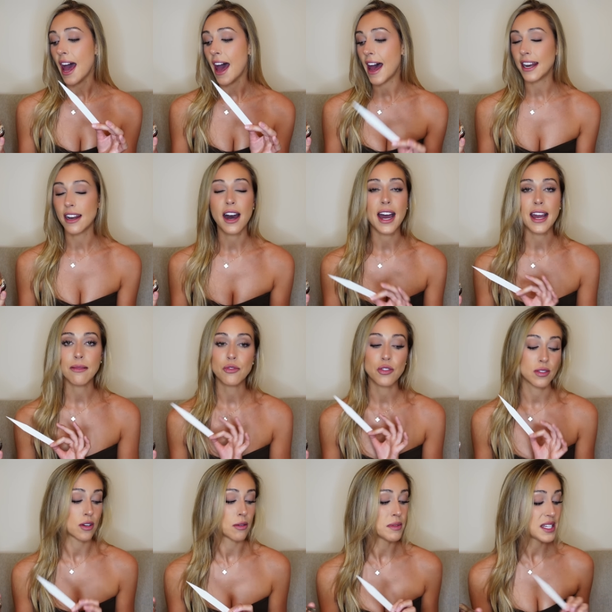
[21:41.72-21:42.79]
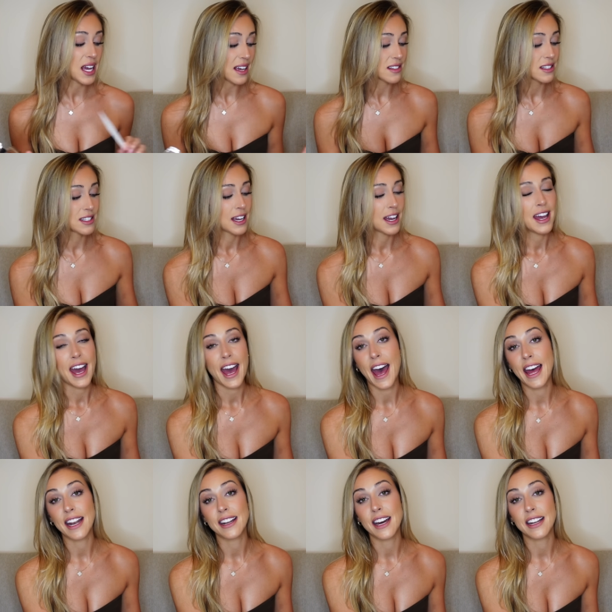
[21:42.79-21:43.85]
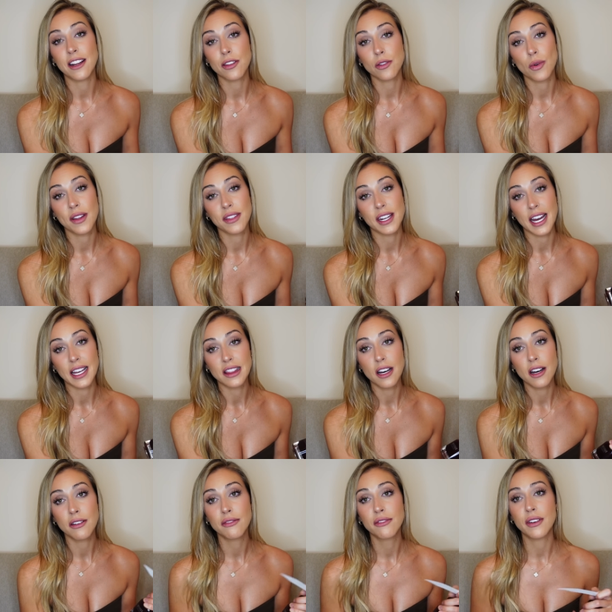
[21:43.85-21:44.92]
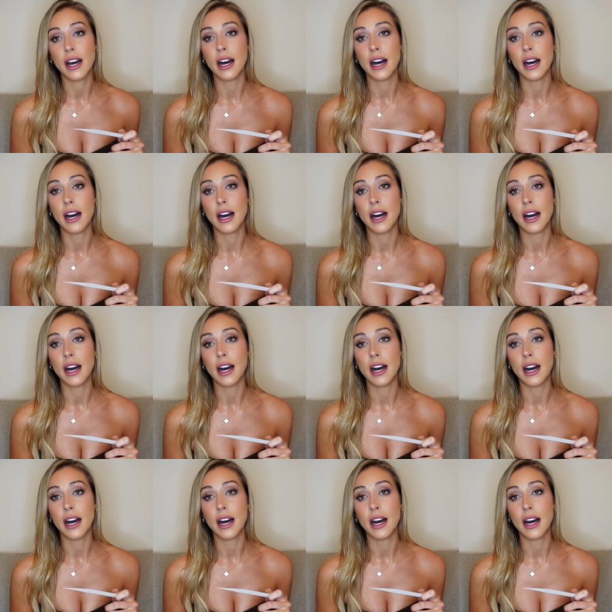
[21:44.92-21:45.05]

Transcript: And I am just obsessed. And another one that I love,